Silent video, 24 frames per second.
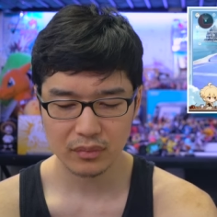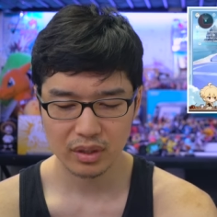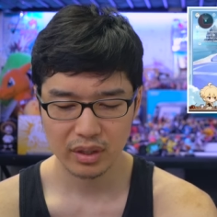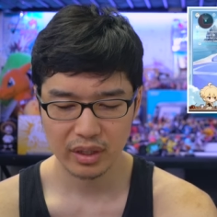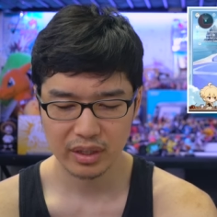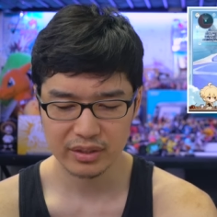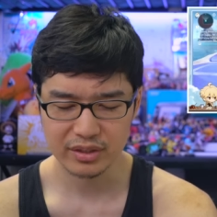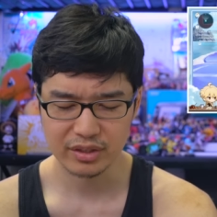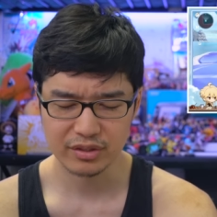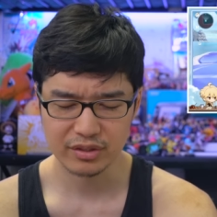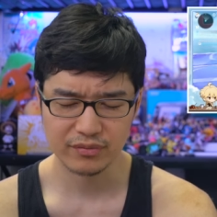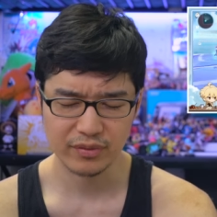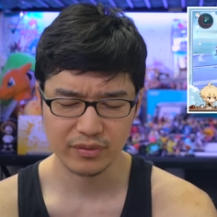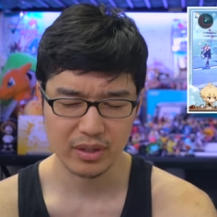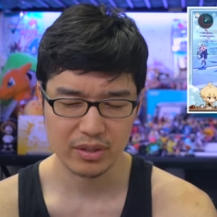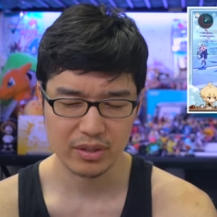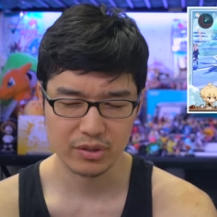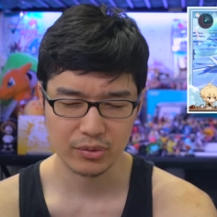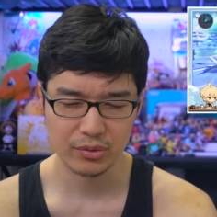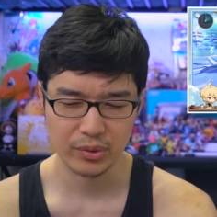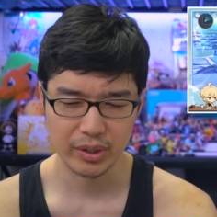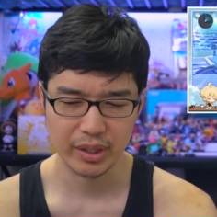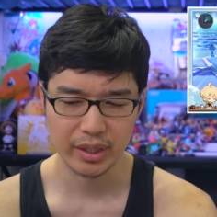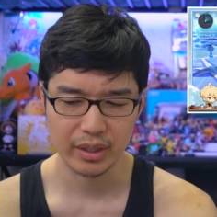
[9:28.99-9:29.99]
Because it's
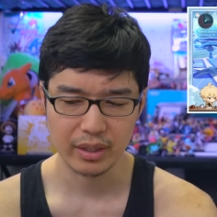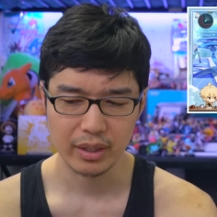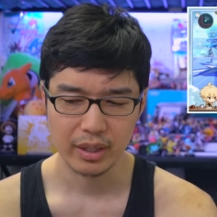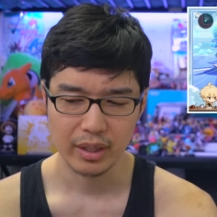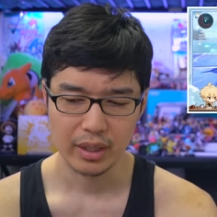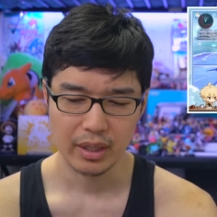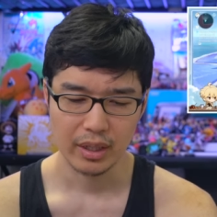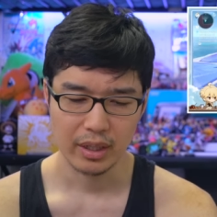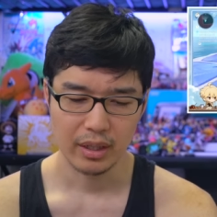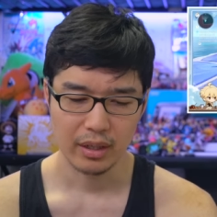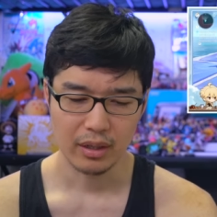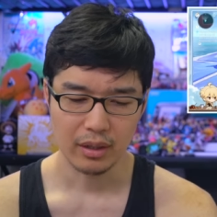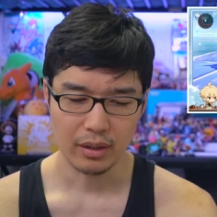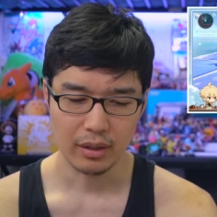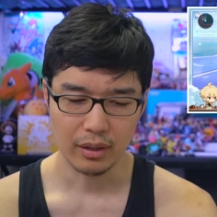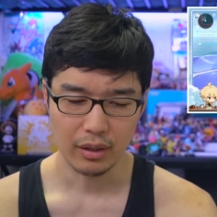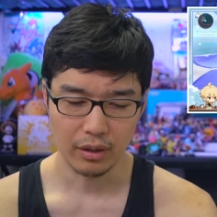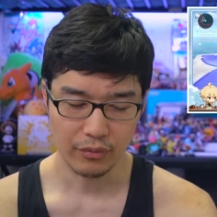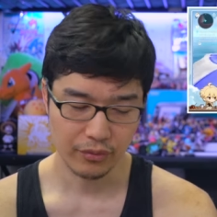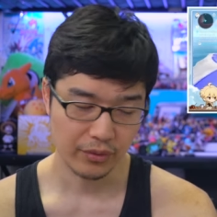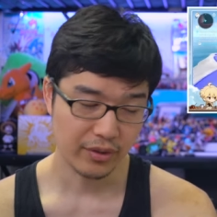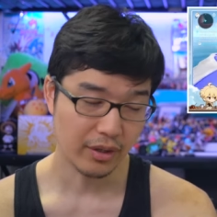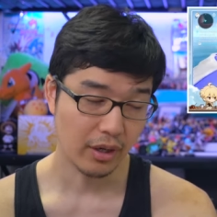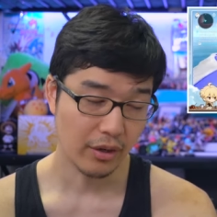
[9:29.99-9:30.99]
featuring
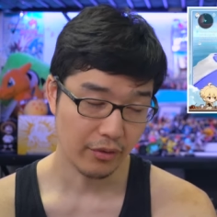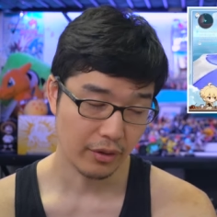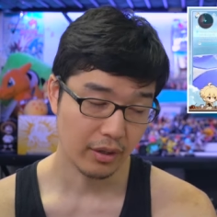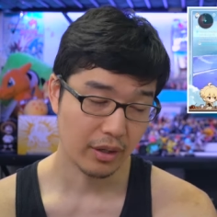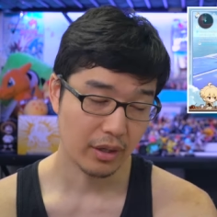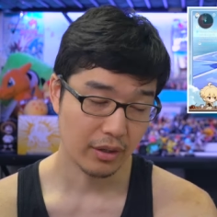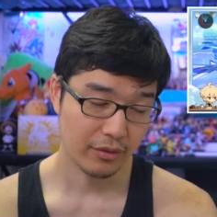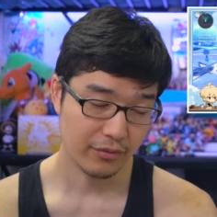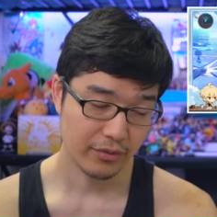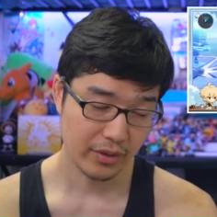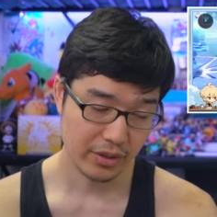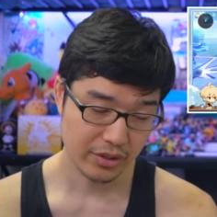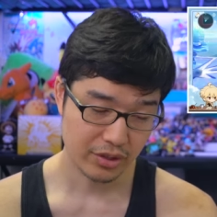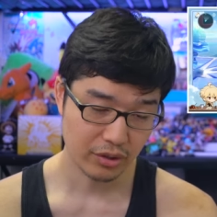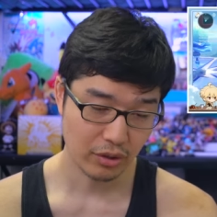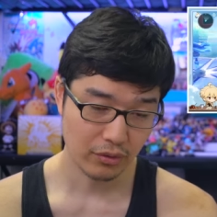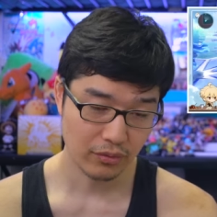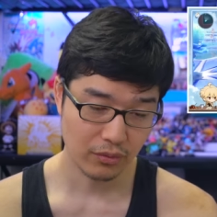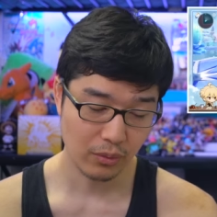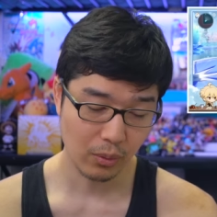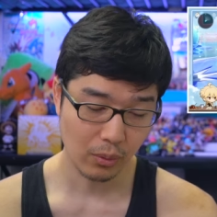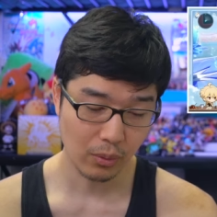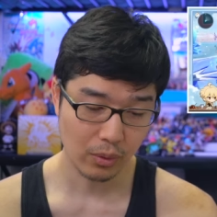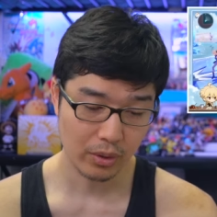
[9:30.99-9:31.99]
uh, Fischl,
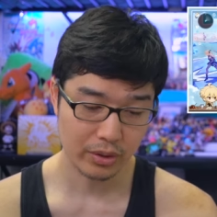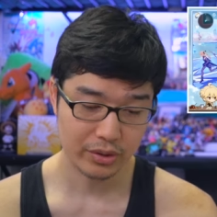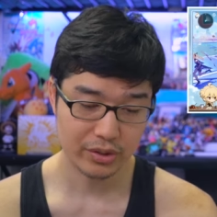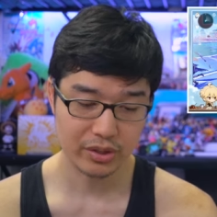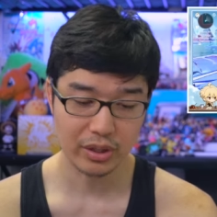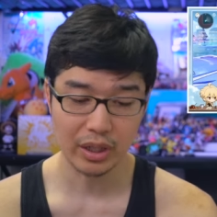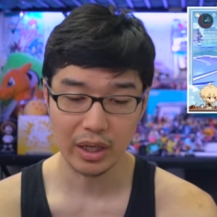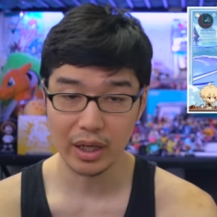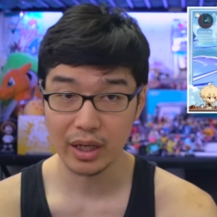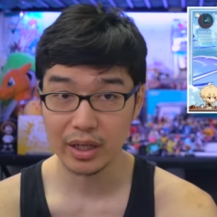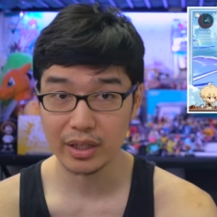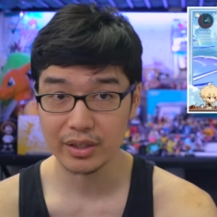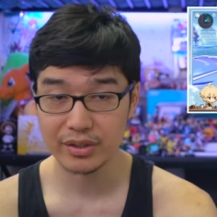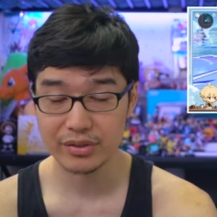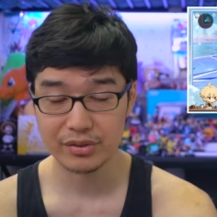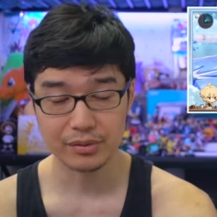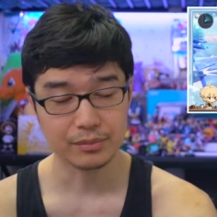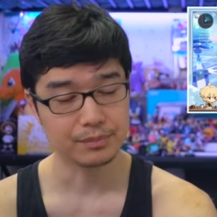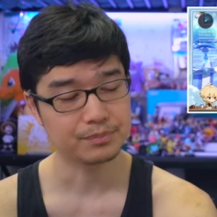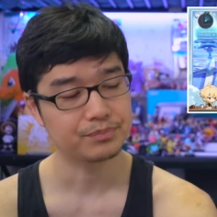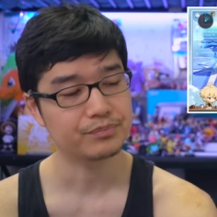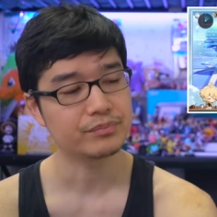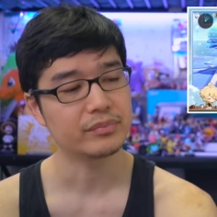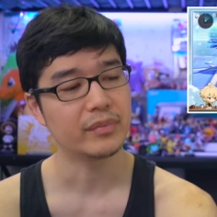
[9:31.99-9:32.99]
of course, Oz,
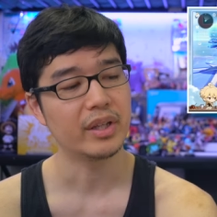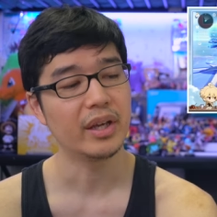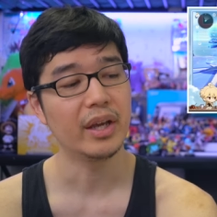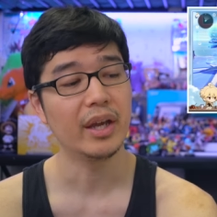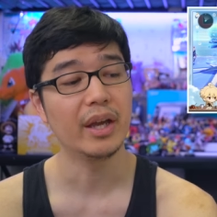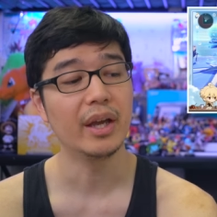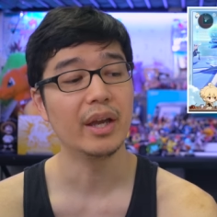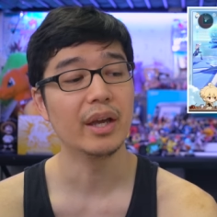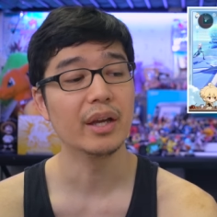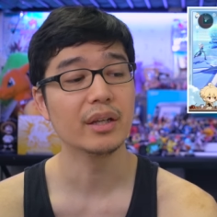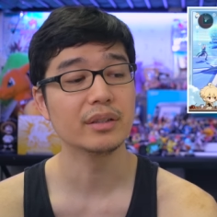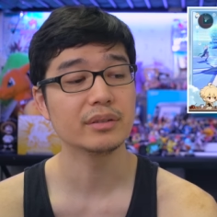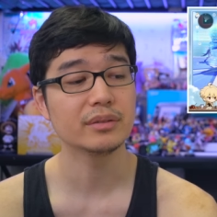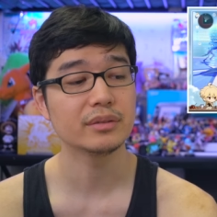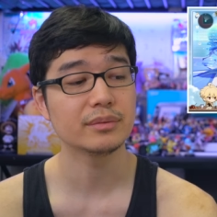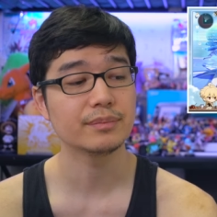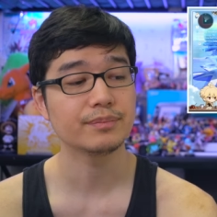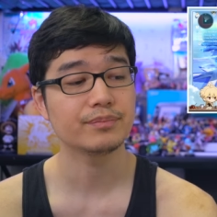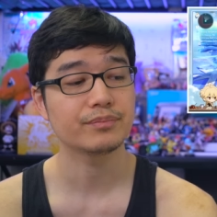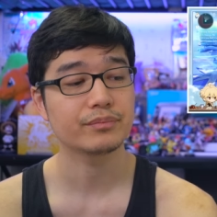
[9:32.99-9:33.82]
and